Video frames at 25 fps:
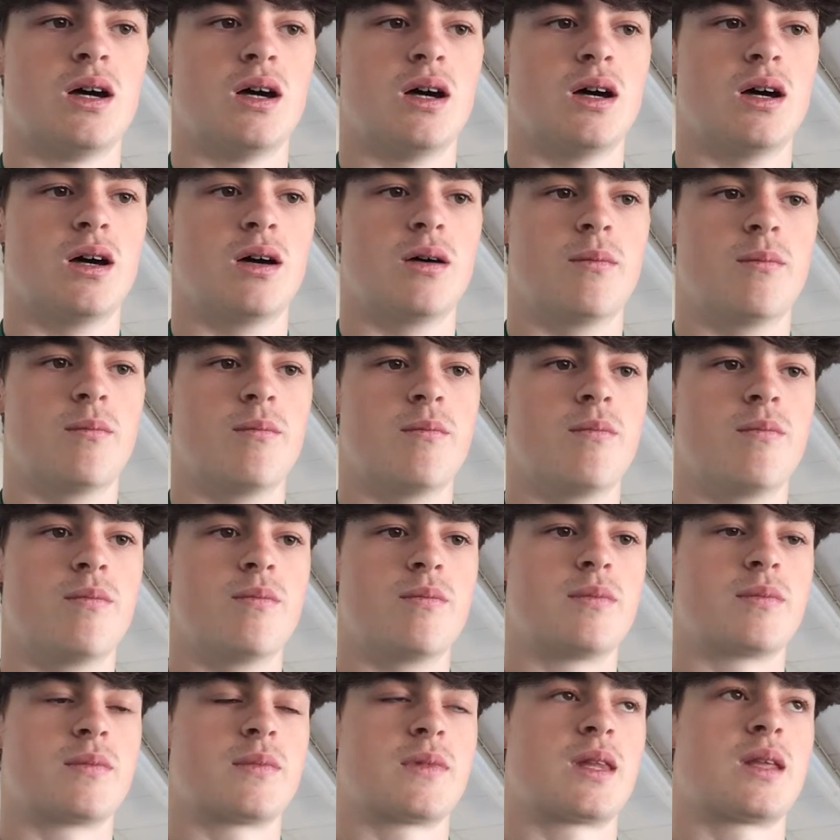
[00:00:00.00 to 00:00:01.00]

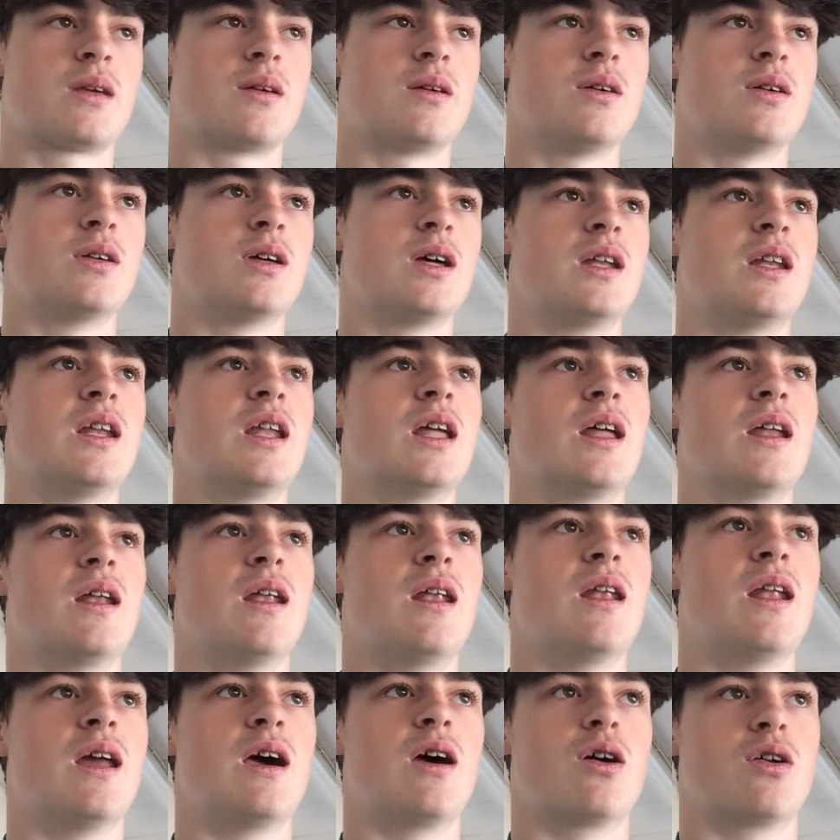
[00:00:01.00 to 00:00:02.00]
and then
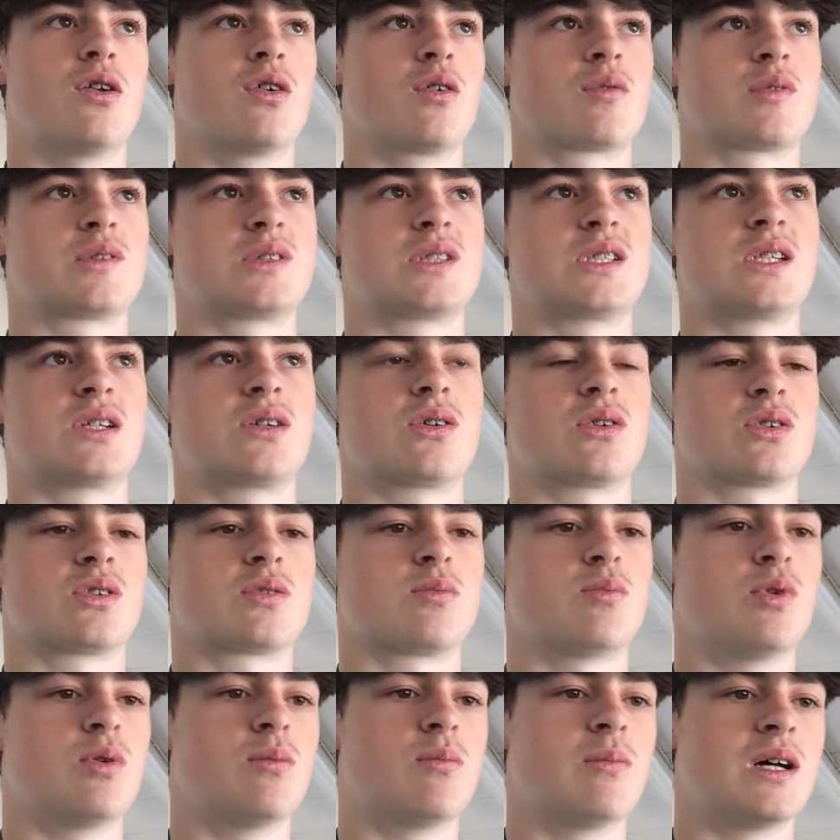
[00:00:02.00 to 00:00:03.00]
there it obviously
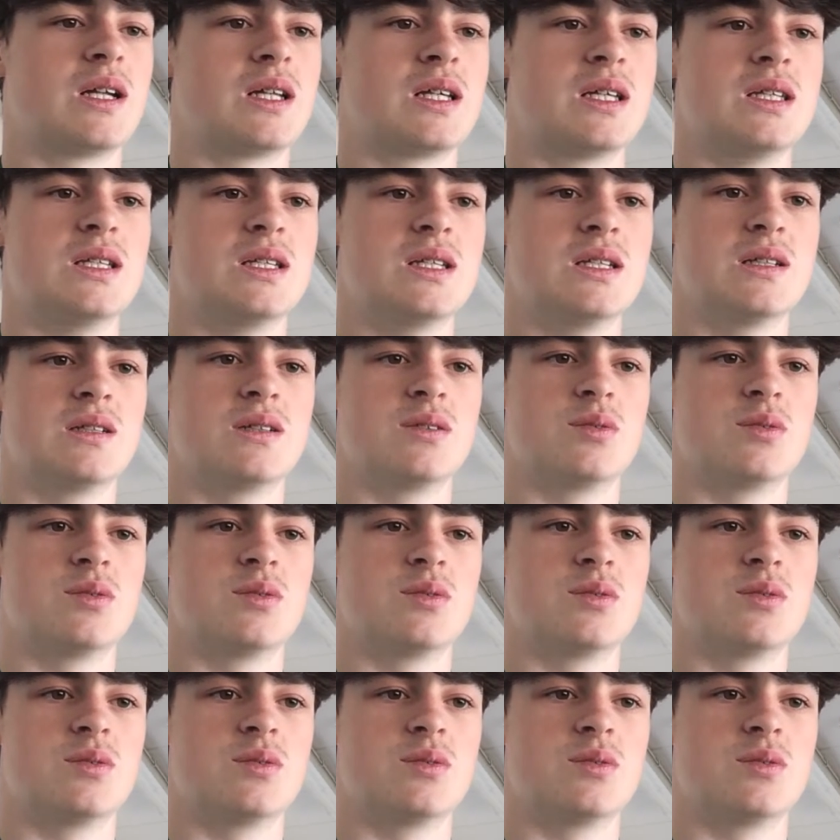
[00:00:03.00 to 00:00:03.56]
costs more money.